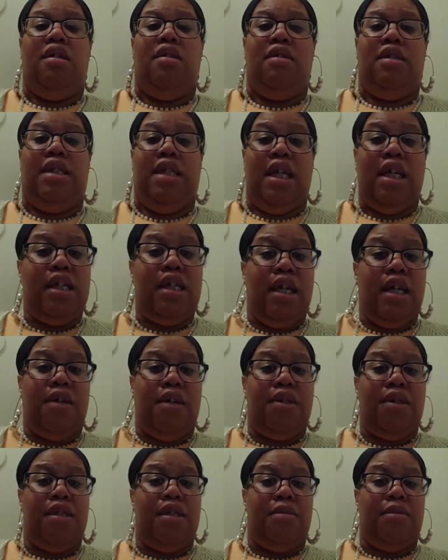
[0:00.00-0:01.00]
dig down
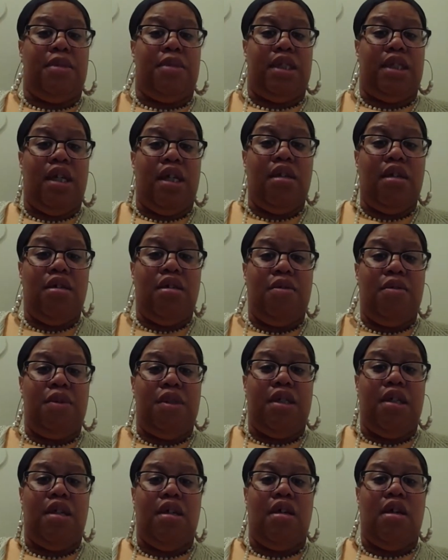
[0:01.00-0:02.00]
in
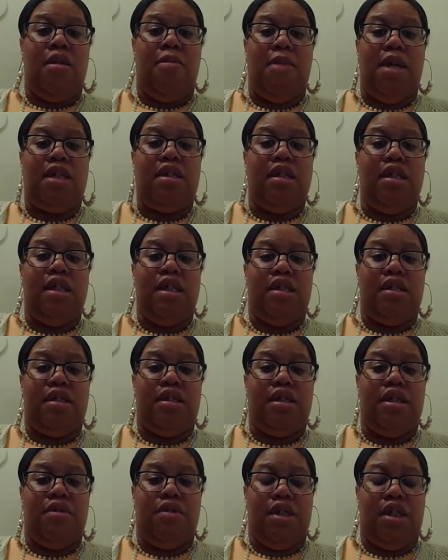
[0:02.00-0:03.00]
themselves and make the
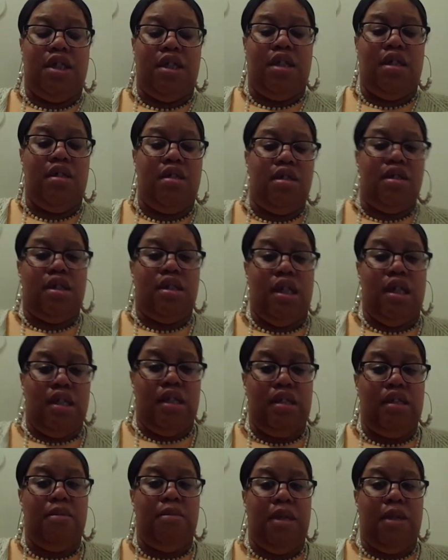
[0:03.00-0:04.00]
necessary changes that need
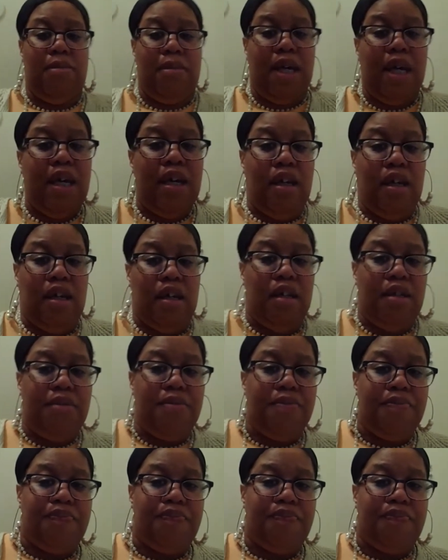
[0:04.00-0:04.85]
to be made,